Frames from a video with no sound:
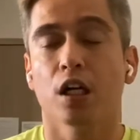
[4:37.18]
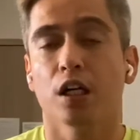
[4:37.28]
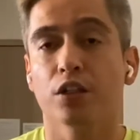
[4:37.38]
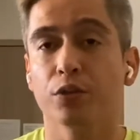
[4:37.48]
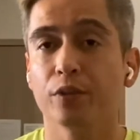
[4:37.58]

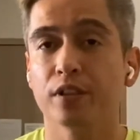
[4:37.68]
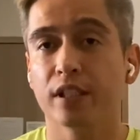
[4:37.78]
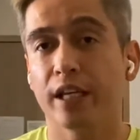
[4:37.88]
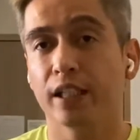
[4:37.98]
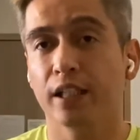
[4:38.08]
You will
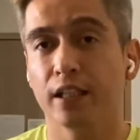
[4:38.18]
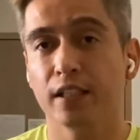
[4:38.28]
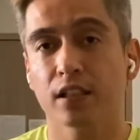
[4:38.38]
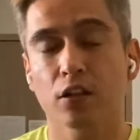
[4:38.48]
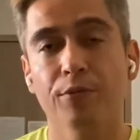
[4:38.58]
stay in this
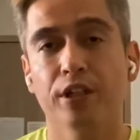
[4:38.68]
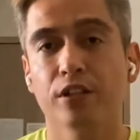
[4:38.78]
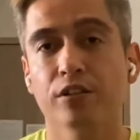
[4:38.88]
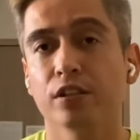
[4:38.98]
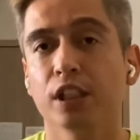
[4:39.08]

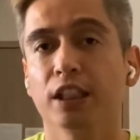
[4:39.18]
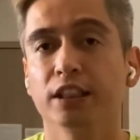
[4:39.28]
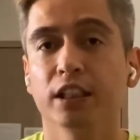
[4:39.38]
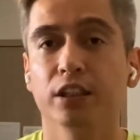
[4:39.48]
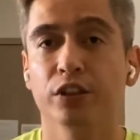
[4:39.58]
accommodation
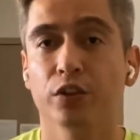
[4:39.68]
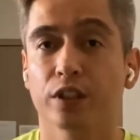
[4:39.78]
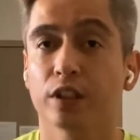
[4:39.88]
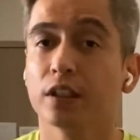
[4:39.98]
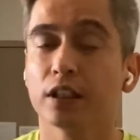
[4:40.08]
until your
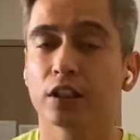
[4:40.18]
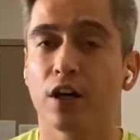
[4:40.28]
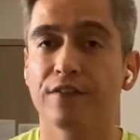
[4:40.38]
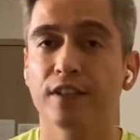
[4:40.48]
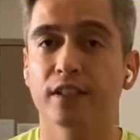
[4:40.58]

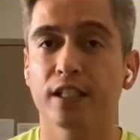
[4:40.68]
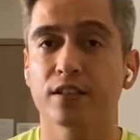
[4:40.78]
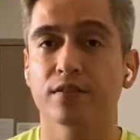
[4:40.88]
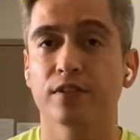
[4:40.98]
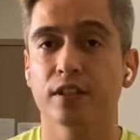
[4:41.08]
COVID test
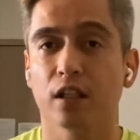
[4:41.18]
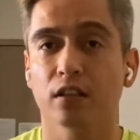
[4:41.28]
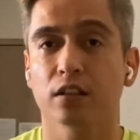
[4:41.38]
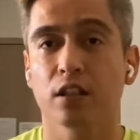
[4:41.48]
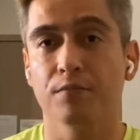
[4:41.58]
result
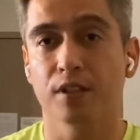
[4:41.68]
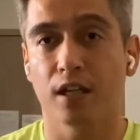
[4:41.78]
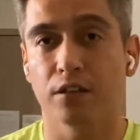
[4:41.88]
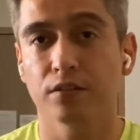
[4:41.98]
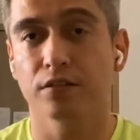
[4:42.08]
comes
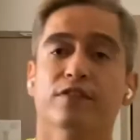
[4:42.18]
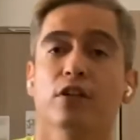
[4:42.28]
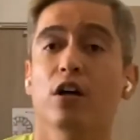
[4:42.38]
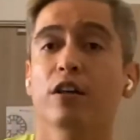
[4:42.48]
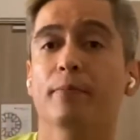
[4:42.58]
out. For
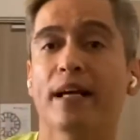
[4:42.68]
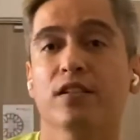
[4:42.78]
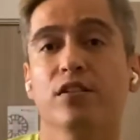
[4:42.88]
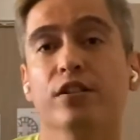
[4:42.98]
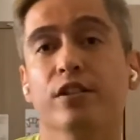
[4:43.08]
other
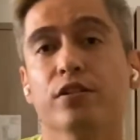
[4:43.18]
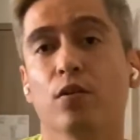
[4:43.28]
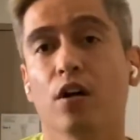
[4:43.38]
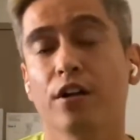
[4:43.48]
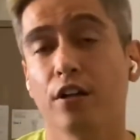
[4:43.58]
passengers who
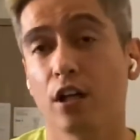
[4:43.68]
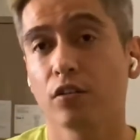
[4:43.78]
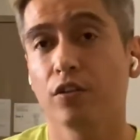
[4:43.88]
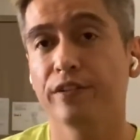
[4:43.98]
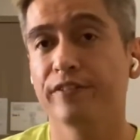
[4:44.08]
are not
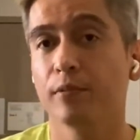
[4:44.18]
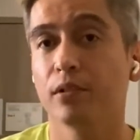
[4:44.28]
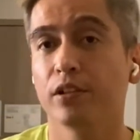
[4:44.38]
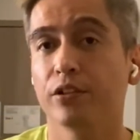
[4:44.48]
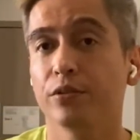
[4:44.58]

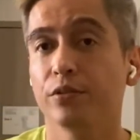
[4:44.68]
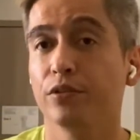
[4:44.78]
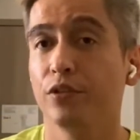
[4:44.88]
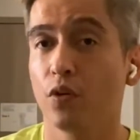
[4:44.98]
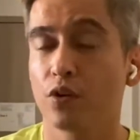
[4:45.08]

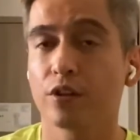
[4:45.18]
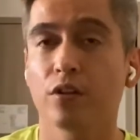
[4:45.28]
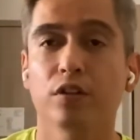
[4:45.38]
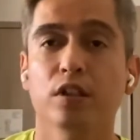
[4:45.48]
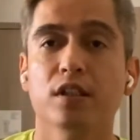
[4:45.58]
OFW nor
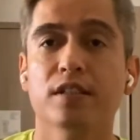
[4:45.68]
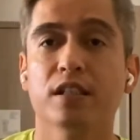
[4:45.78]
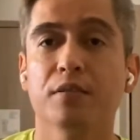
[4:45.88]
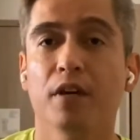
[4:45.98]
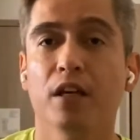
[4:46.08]

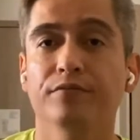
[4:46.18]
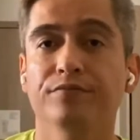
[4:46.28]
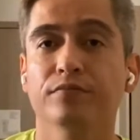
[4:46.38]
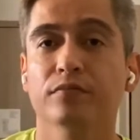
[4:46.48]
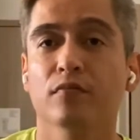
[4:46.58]
seaman,
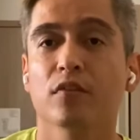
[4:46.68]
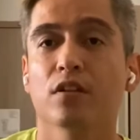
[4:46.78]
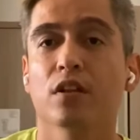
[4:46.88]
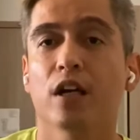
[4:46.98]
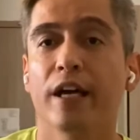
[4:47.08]

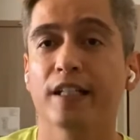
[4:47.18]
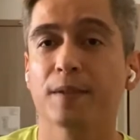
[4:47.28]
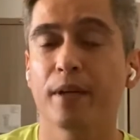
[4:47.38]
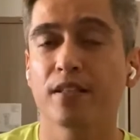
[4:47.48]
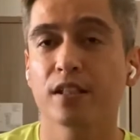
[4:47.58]

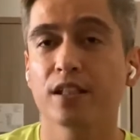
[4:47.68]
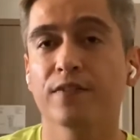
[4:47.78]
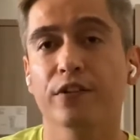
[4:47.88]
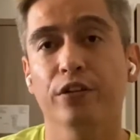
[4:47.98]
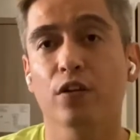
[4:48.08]
expenses
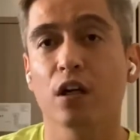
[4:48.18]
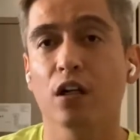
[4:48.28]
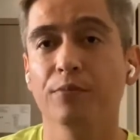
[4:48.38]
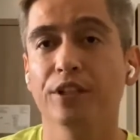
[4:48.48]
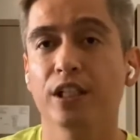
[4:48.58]
for your
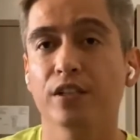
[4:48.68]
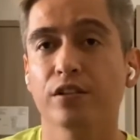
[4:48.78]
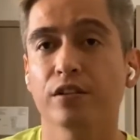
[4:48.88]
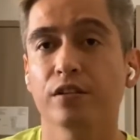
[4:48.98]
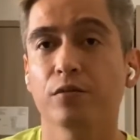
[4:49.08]

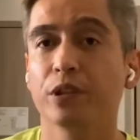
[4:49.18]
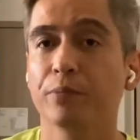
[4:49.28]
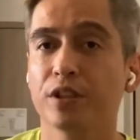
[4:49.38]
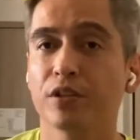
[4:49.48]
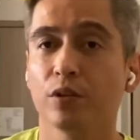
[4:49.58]
accommodation will
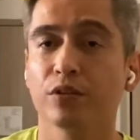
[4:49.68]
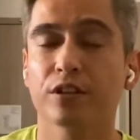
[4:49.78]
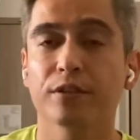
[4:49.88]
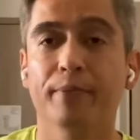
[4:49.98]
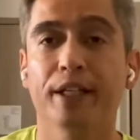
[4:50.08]
be
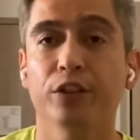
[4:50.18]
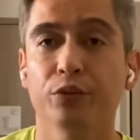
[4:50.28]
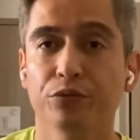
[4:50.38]
shouldered by you.